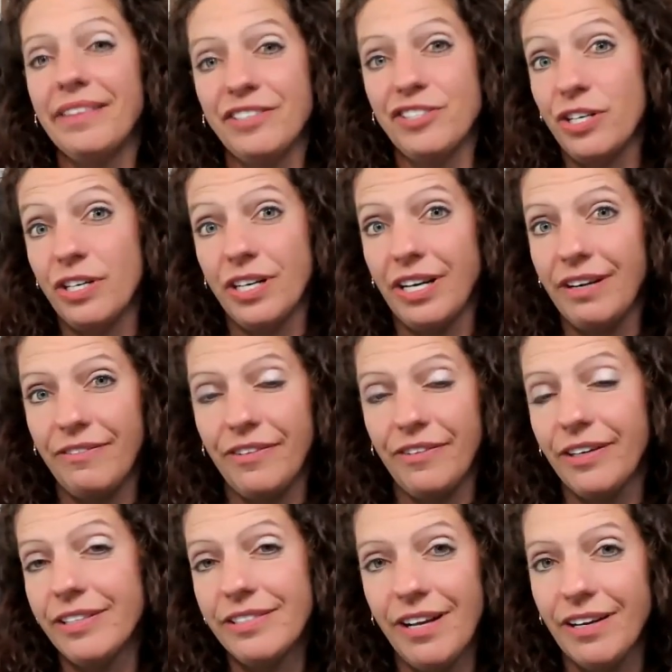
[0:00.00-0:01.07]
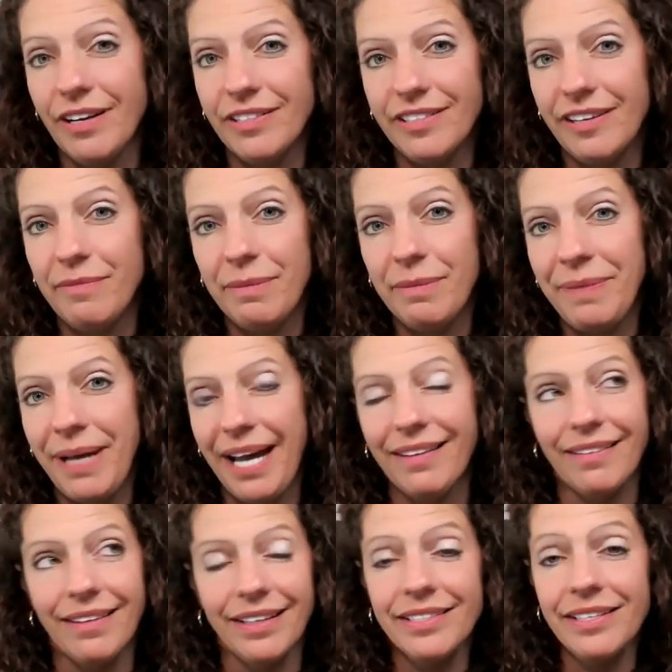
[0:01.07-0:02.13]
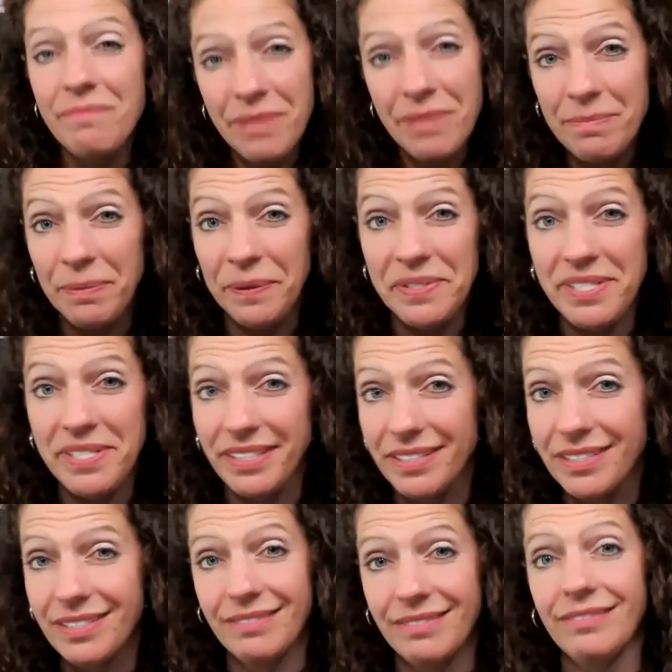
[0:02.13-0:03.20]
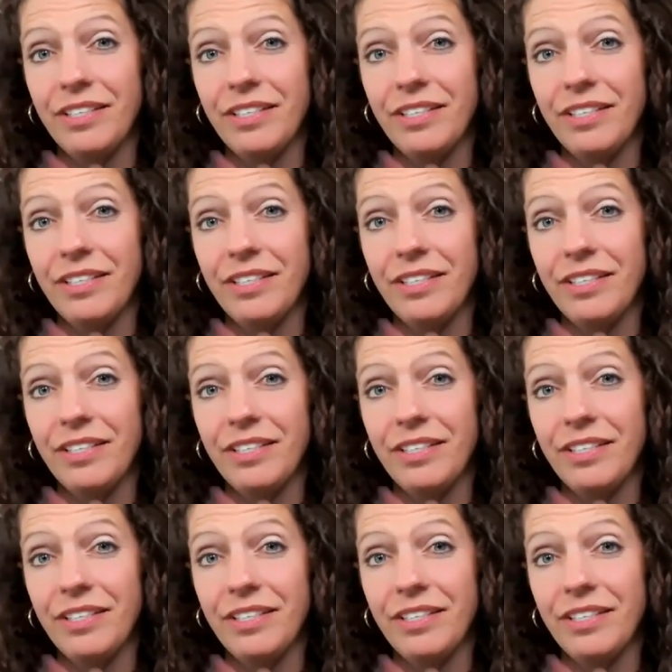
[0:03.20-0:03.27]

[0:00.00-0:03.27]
health journey for as long as they've been battling, some people since,